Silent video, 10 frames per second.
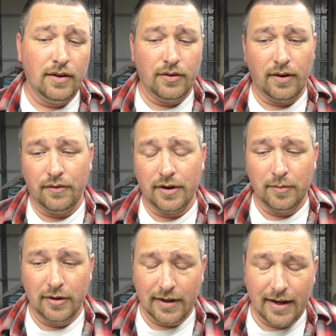Do I want to
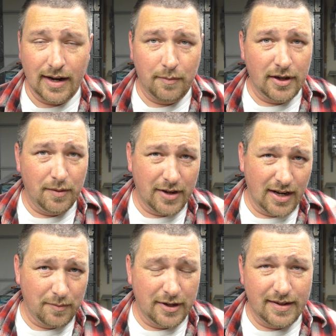build it canopy up,
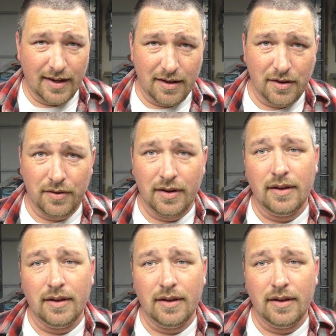canopy down?